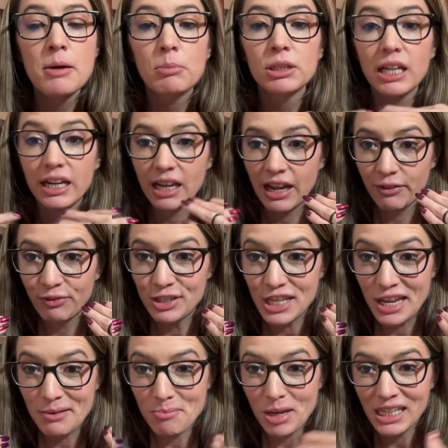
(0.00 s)
but like I've
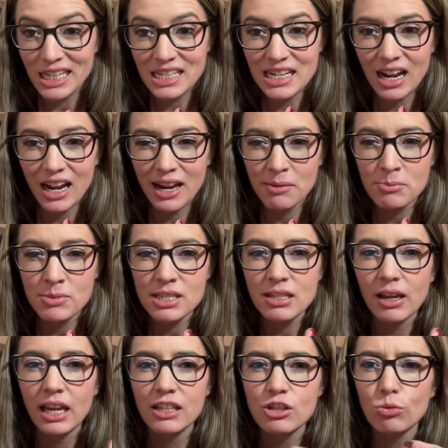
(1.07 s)
said many times,
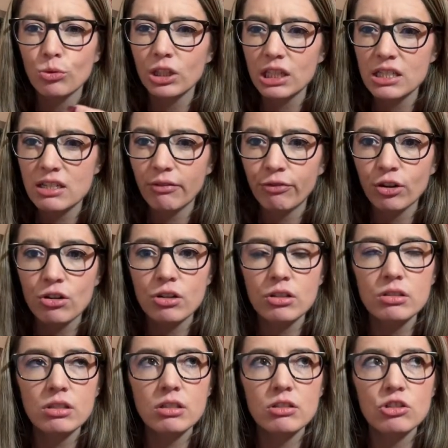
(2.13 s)
it's really
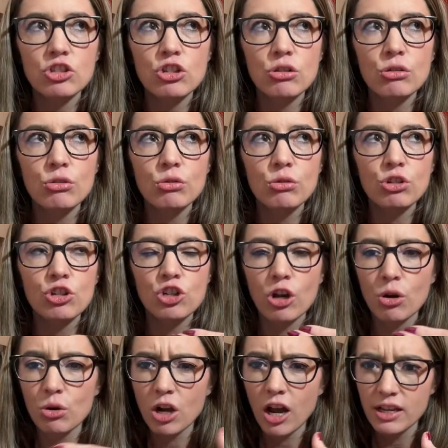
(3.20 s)
difficult to
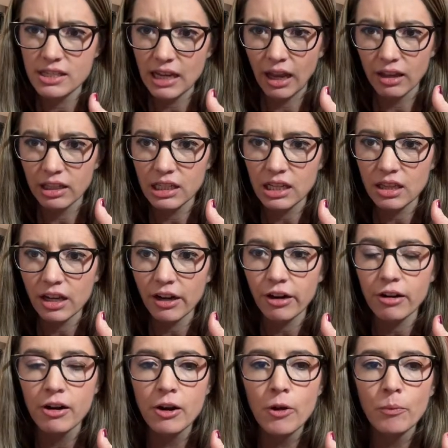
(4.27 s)
show causality there.
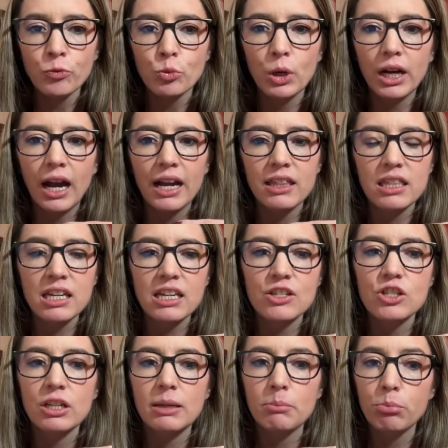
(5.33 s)
What I think
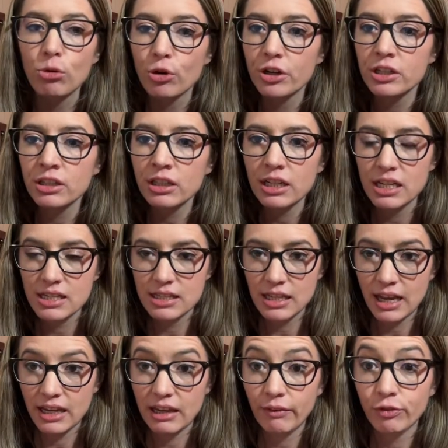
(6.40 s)
is important is
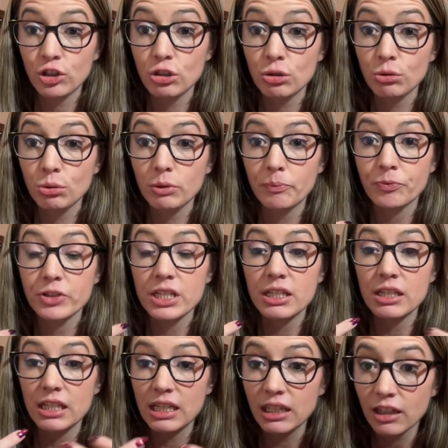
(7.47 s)
that if you
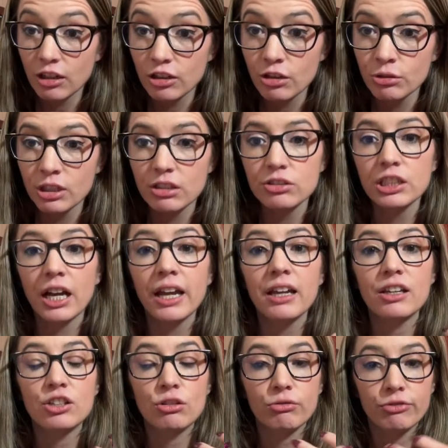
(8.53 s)
eat a low nickel diet
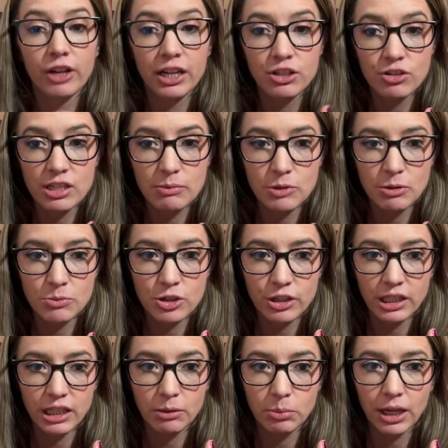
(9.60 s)
and you find your symptoms are
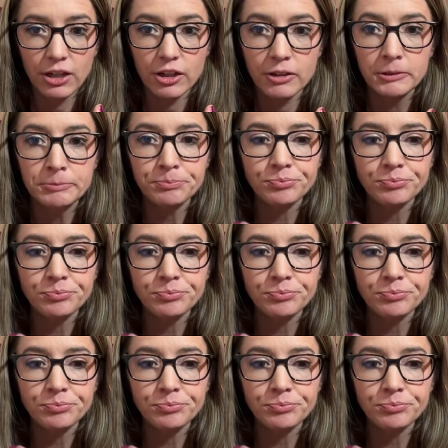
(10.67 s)
getting better,